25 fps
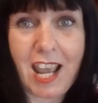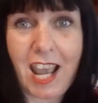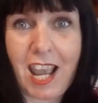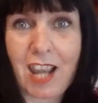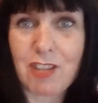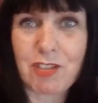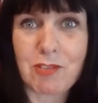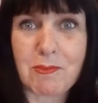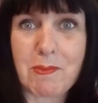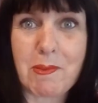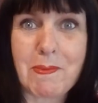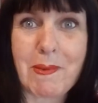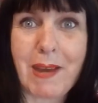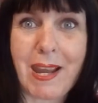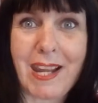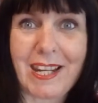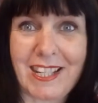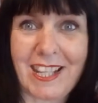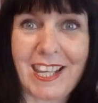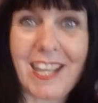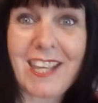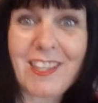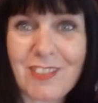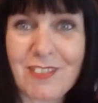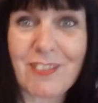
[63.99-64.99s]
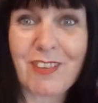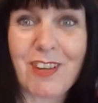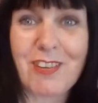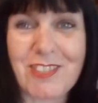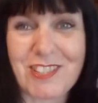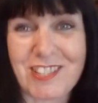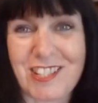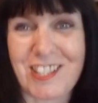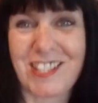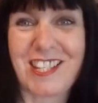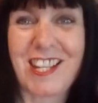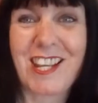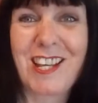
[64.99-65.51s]
I should be buying her the
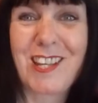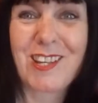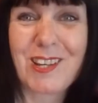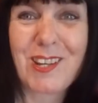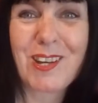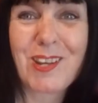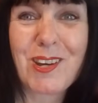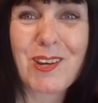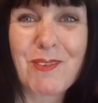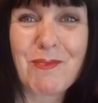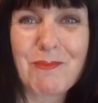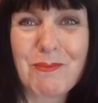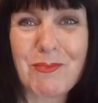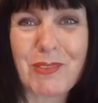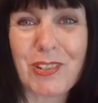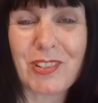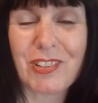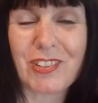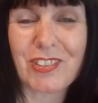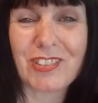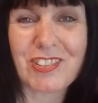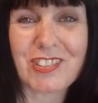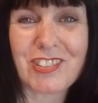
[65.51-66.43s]
roses, but